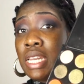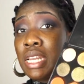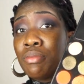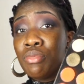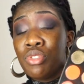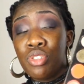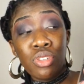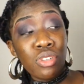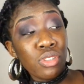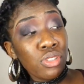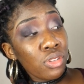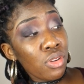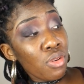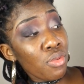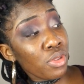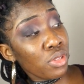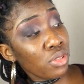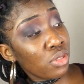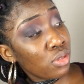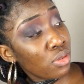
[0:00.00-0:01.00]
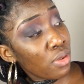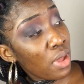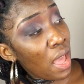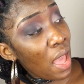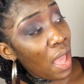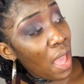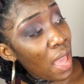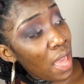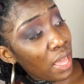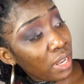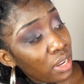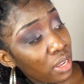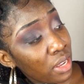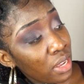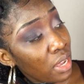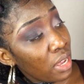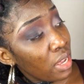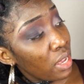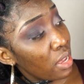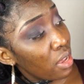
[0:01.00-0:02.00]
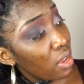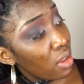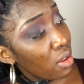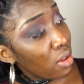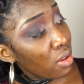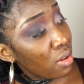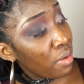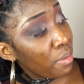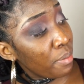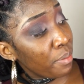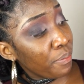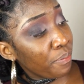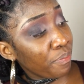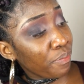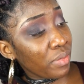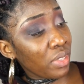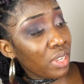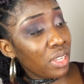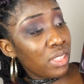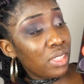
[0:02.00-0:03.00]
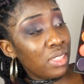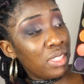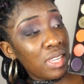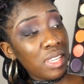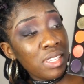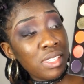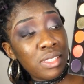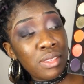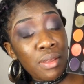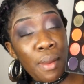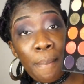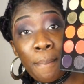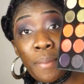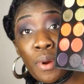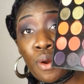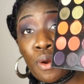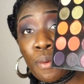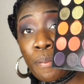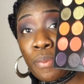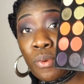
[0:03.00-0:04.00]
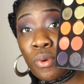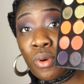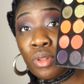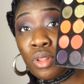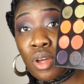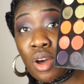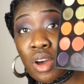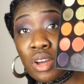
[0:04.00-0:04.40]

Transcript: and I'm just going to add this purple